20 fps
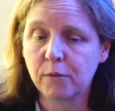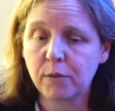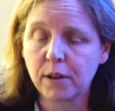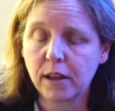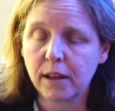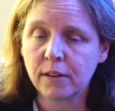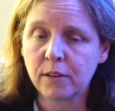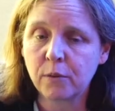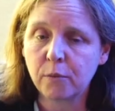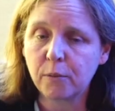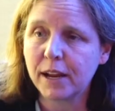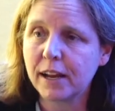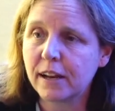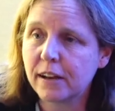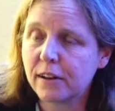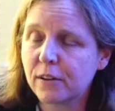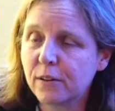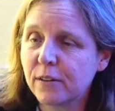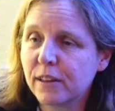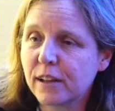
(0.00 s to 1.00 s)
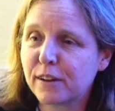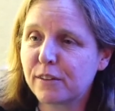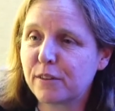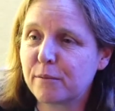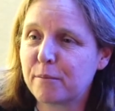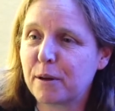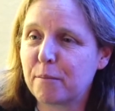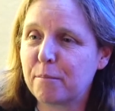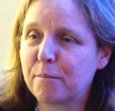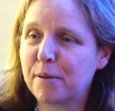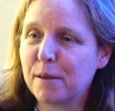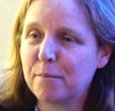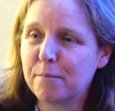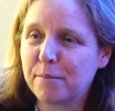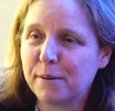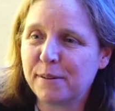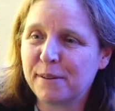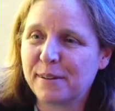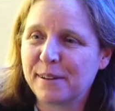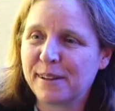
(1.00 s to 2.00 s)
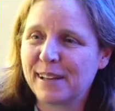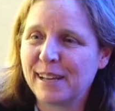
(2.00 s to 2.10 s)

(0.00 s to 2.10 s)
And, we, and the way to do that is about people.